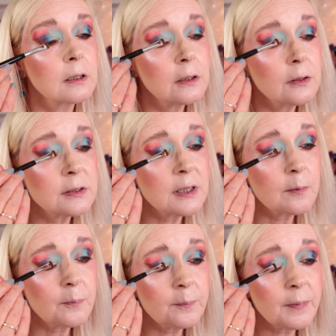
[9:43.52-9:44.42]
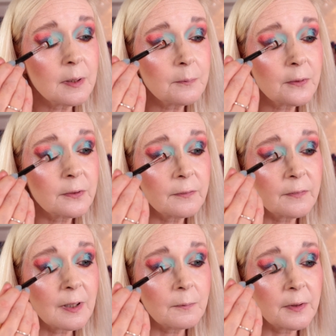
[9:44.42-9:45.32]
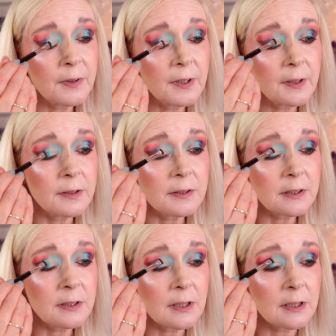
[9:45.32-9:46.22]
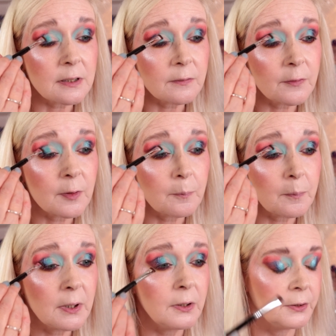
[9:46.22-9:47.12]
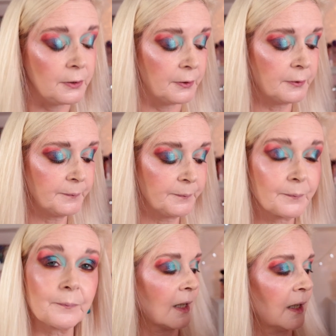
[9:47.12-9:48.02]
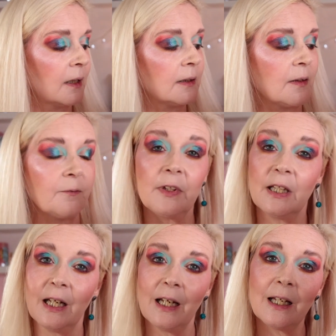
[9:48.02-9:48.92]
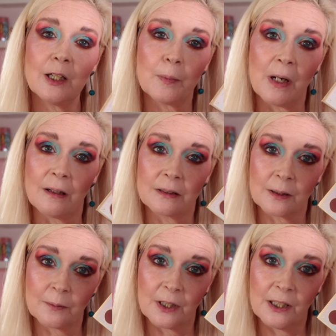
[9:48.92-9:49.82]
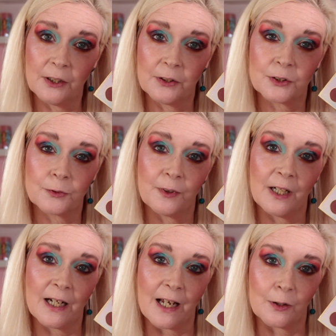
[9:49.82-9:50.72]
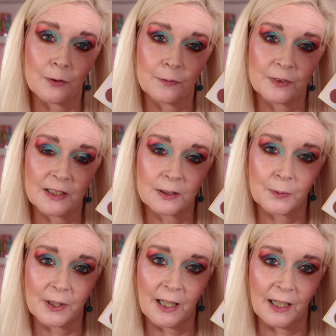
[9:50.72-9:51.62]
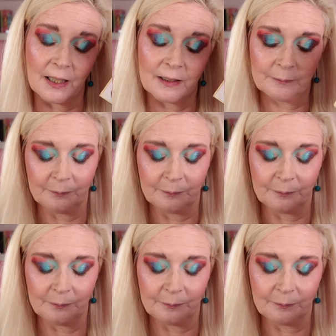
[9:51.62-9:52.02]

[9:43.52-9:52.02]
Using a bit more of that one than I did of the blue. And then for the inner part, I'm going to use Green Elves, this one here.